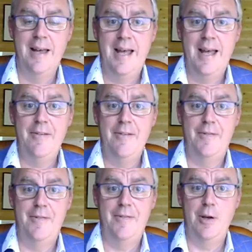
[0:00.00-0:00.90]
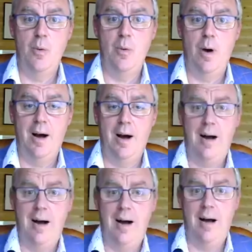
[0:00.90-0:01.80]
if you
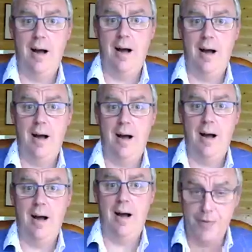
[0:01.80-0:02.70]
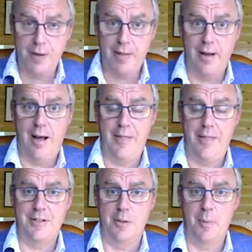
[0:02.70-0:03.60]
are interested in further
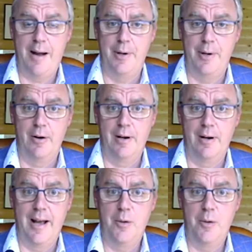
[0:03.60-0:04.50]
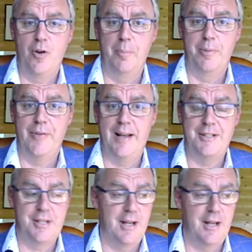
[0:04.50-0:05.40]
things that we're now putting online, we've got
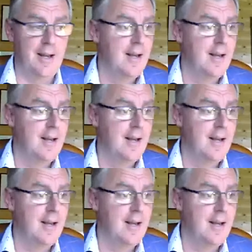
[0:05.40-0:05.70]
Professor